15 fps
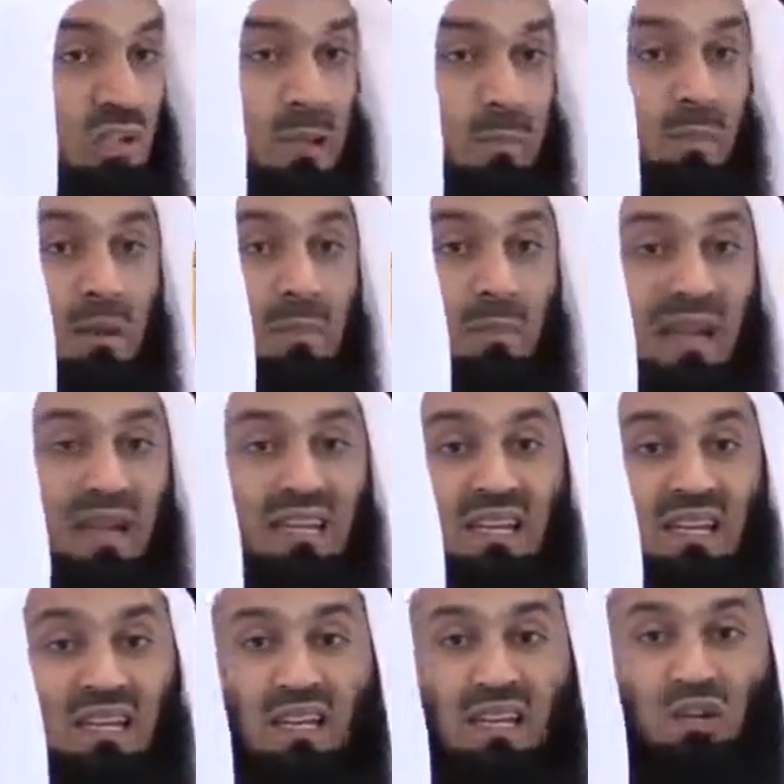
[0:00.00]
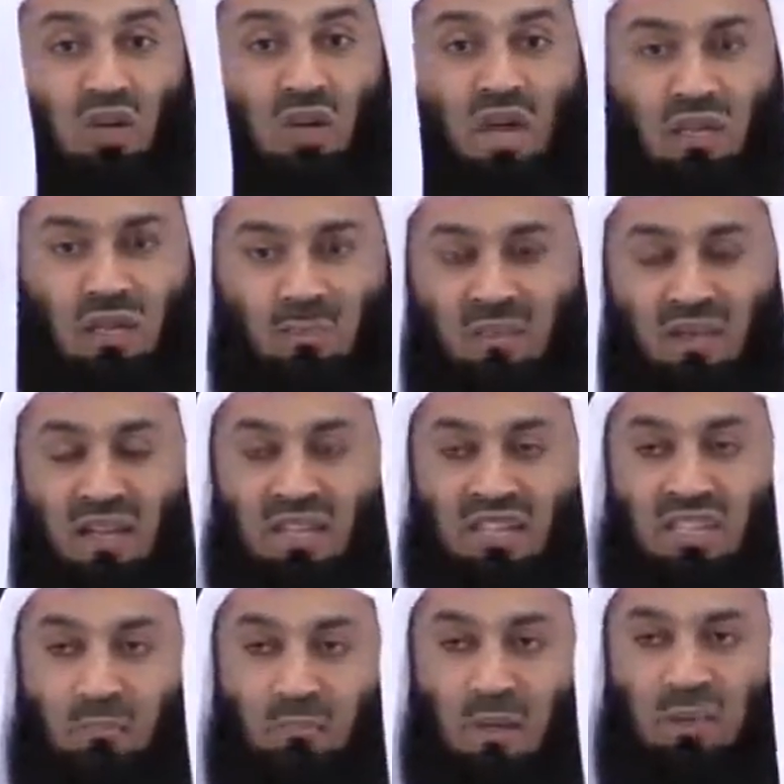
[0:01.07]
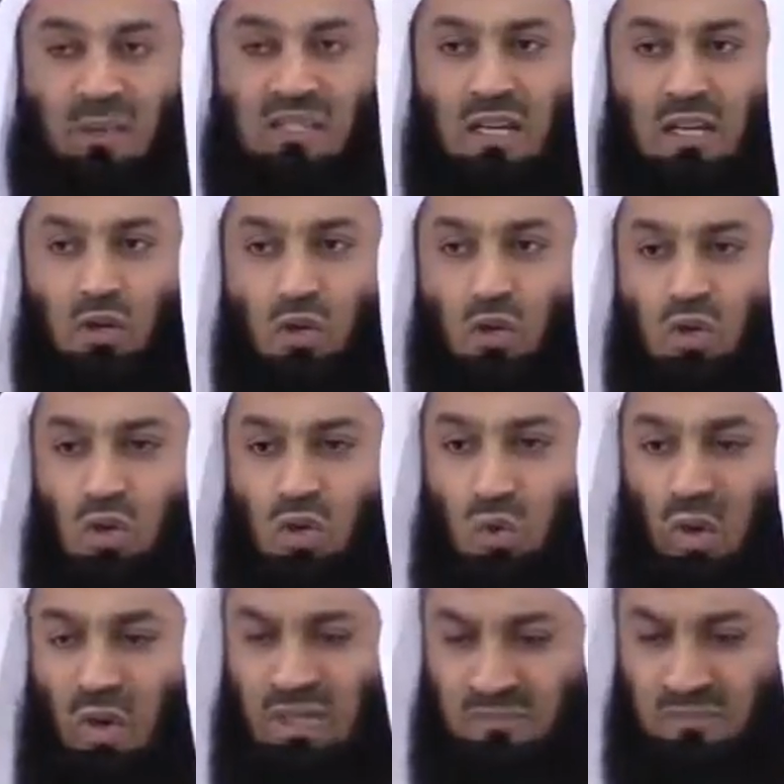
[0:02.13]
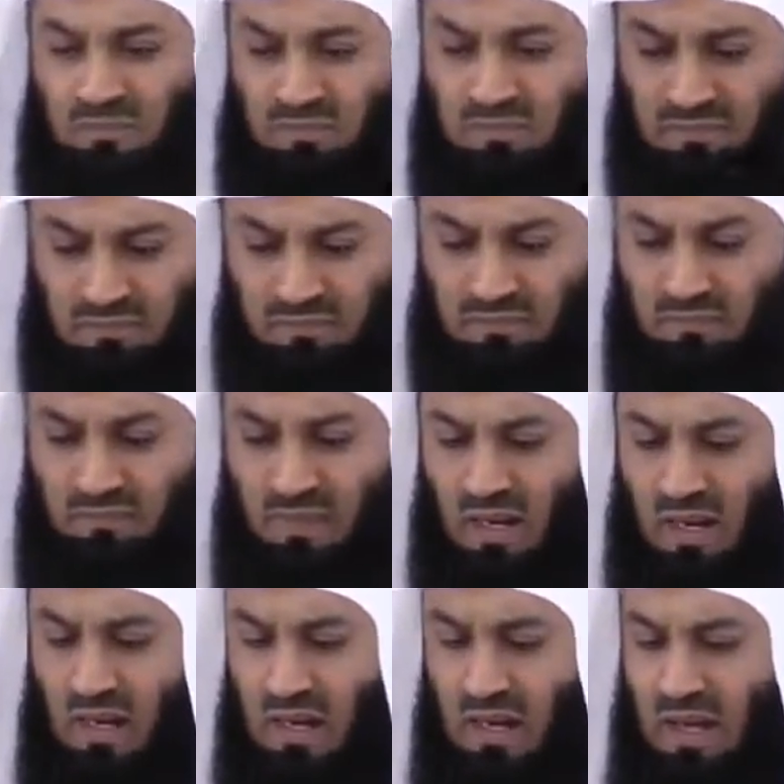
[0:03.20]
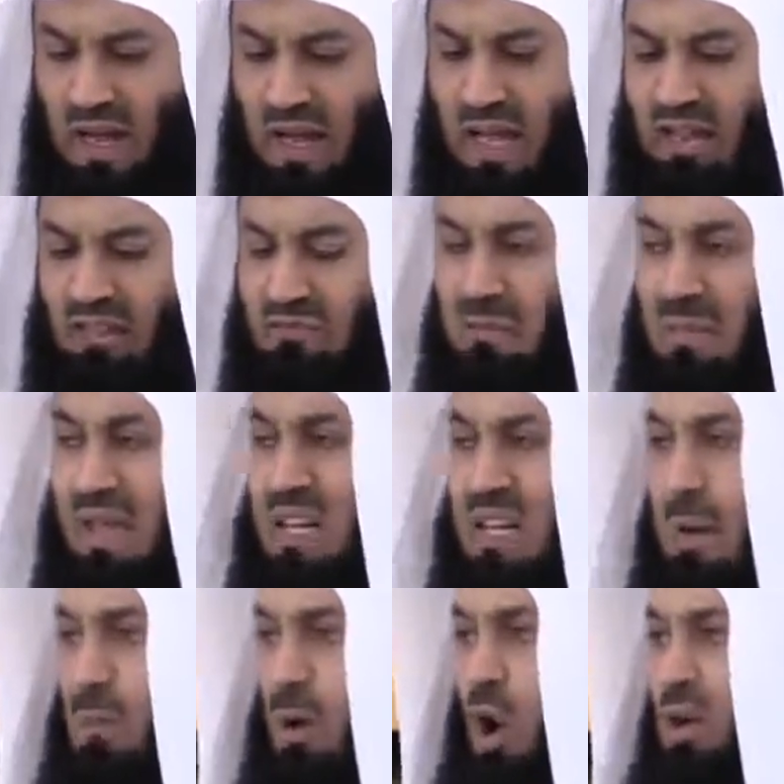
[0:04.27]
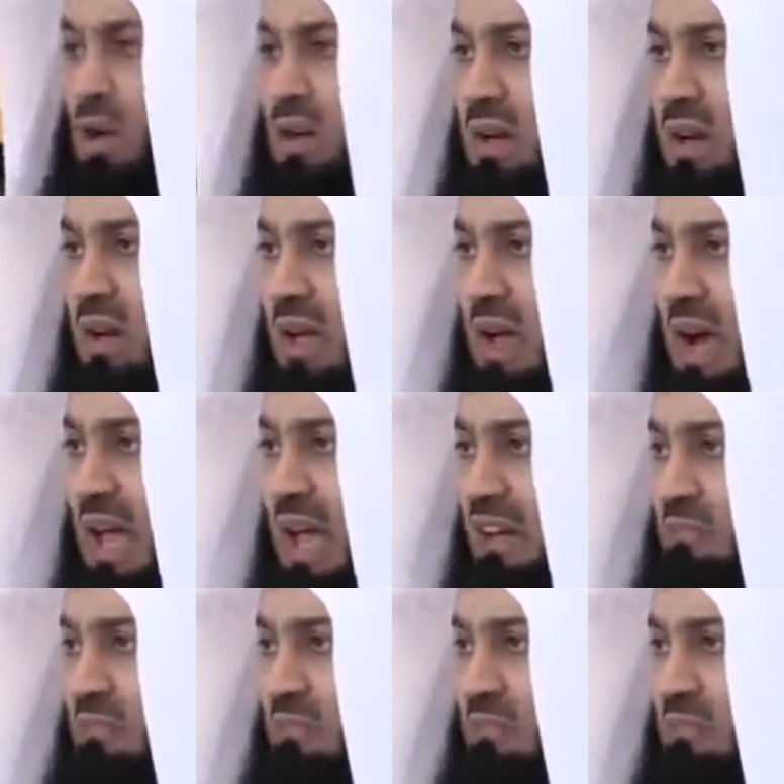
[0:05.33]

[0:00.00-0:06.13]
to keep reminding each other. Some people say, no, do you know what? I have makeup on. I